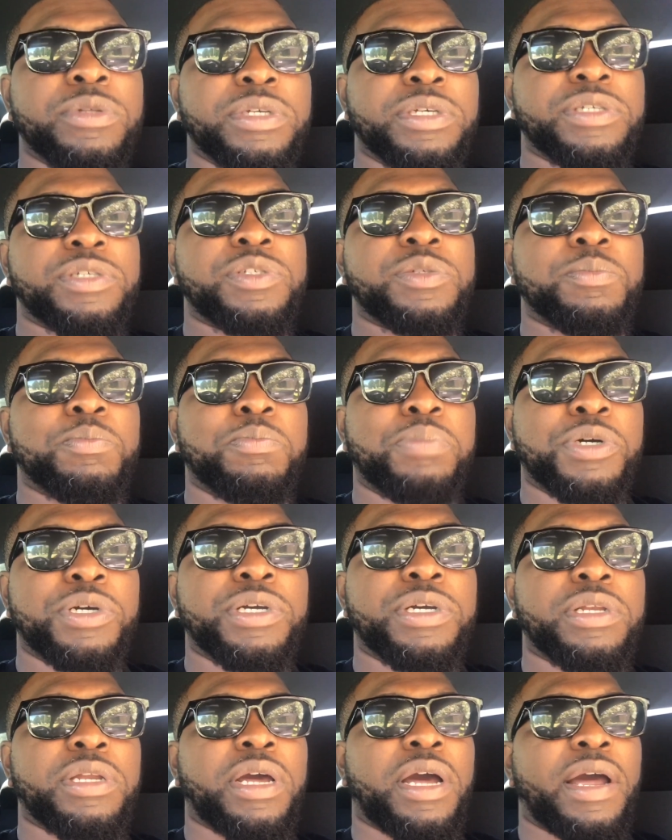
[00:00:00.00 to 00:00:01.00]
this,
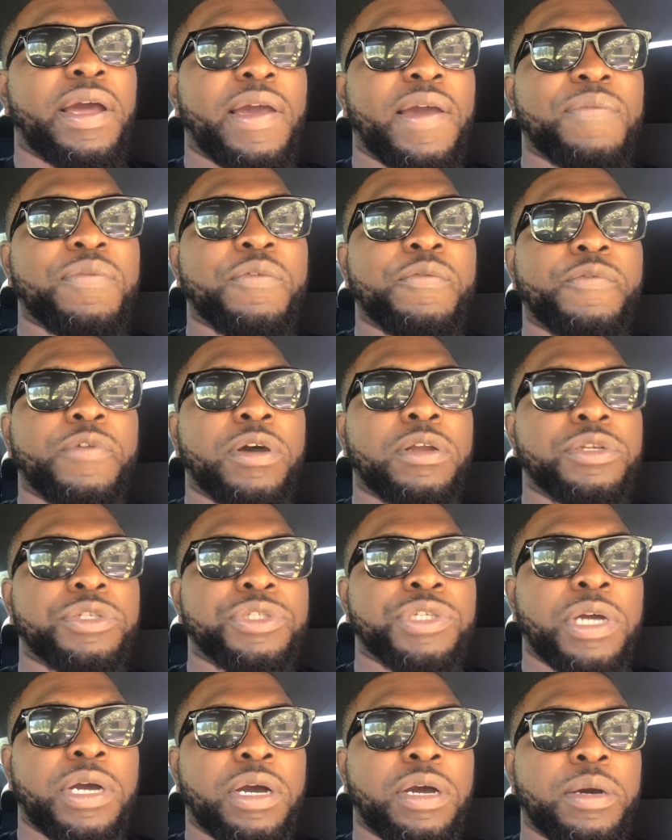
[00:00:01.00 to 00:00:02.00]
but I have to find a
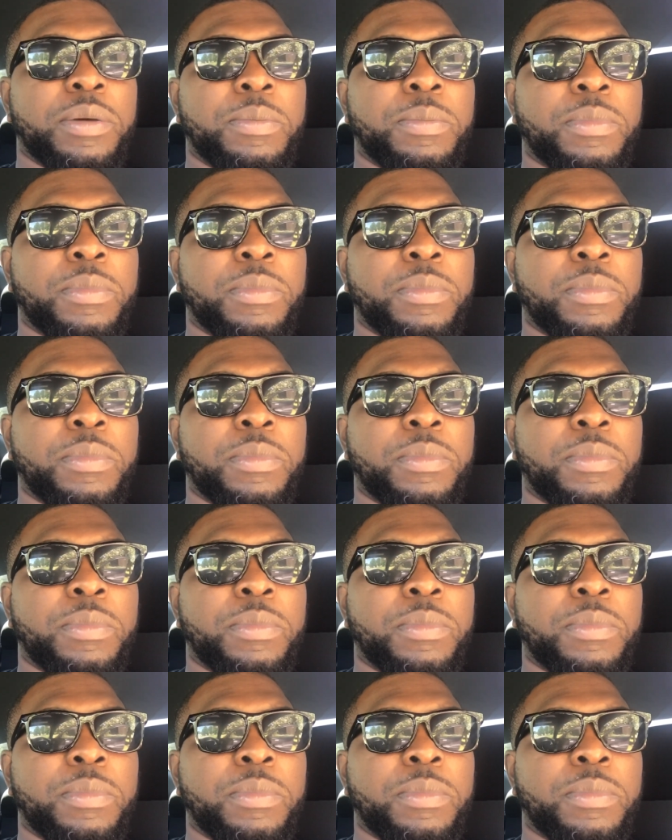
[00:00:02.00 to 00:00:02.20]
job.